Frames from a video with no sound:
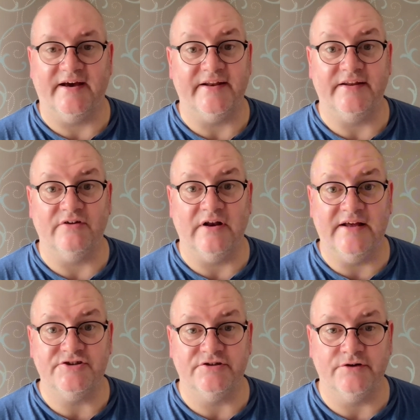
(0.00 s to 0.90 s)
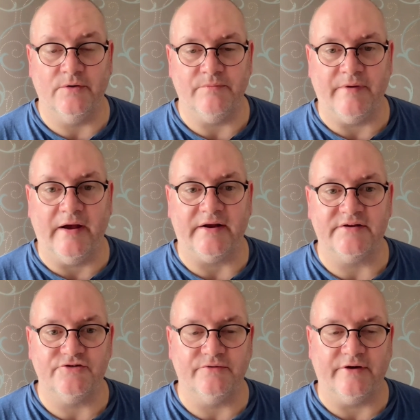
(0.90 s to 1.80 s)
and even Legend going
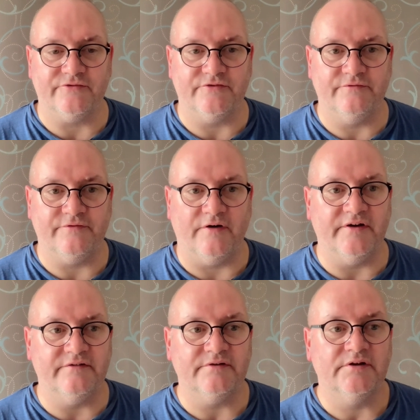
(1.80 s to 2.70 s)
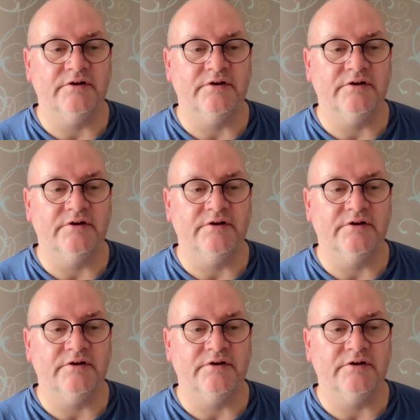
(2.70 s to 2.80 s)
back 2005,